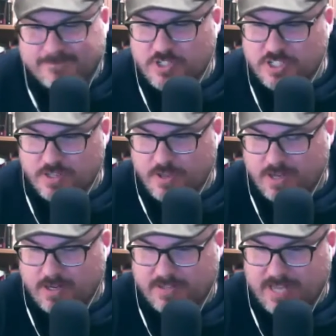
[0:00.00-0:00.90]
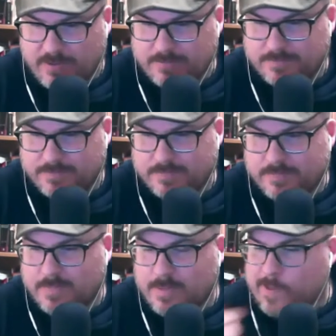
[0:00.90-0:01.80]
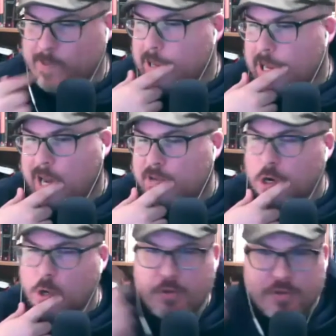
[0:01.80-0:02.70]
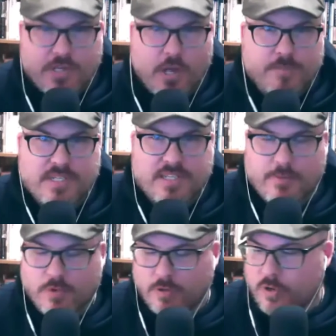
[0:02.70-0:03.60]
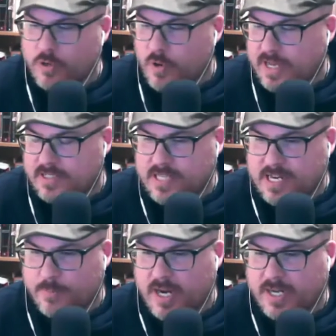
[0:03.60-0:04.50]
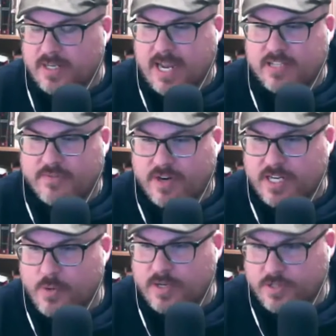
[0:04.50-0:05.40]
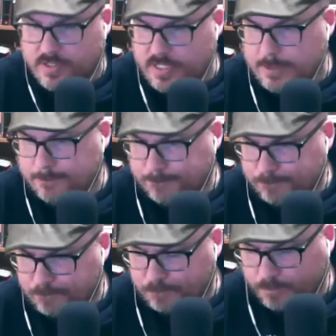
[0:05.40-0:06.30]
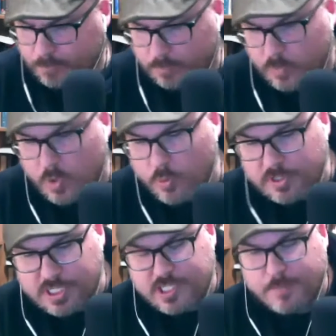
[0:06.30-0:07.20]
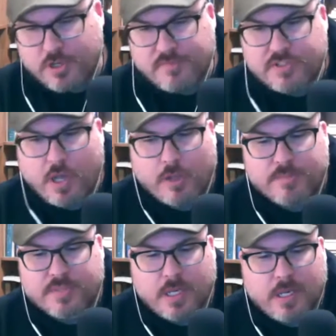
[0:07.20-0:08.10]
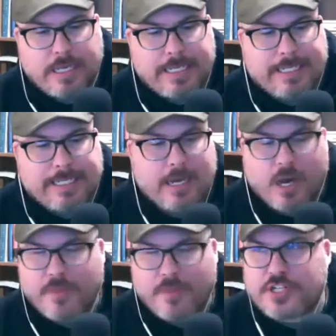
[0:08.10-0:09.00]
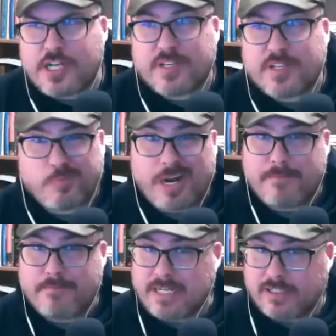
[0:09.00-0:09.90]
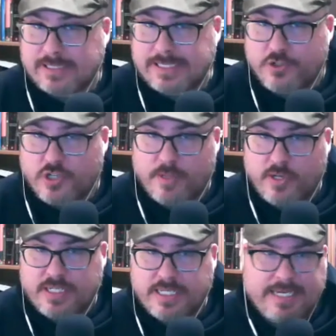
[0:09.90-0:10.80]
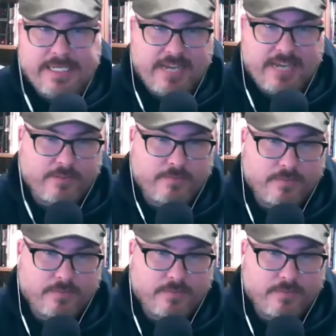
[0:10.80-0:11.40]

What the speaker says: Just a thought on that one. I'm going to go through the Psalms, and then we'll go ahead and take a break and ask for any questions here. When we look at the book of Psalms, authorship is primarily attributed to King David.